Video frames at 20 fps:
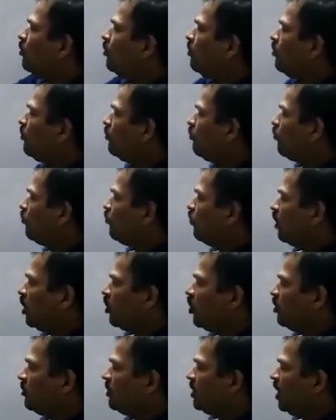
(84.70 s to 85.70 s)
one
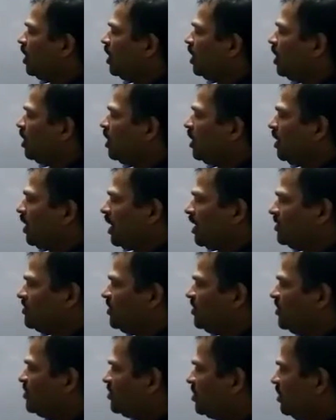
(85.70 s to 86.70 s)
of the
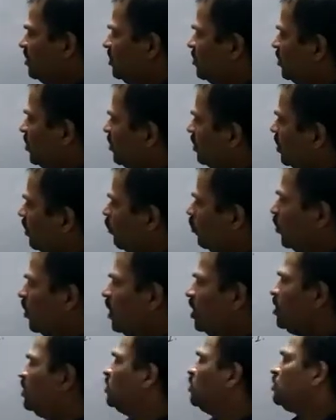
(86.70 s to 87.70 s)
largest country in the
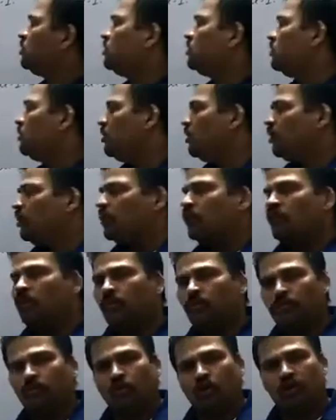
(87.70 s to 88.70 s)
world,
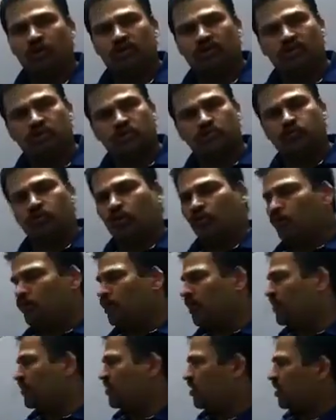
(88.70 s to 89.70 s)
most
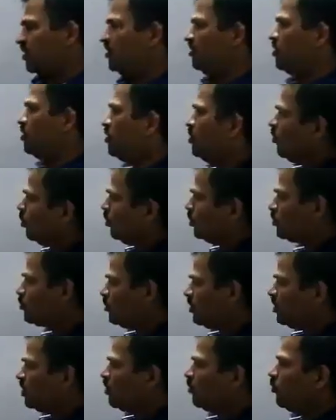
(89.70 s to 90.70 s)
populous country also
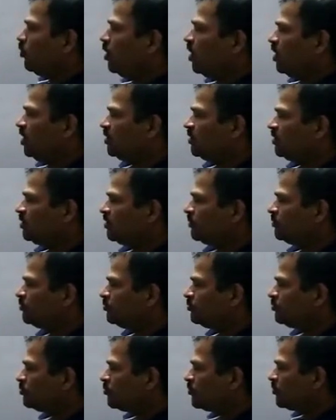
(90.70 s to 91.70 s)
in the world,
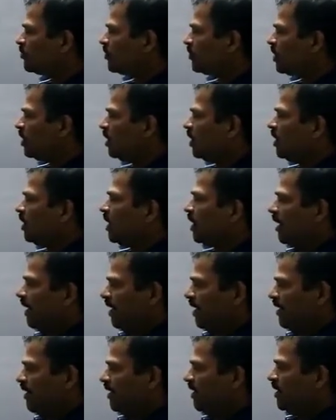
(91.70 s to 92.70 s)

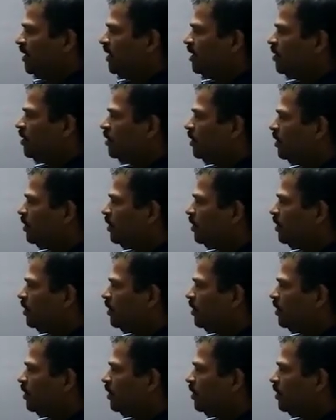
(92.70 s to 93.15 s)
and a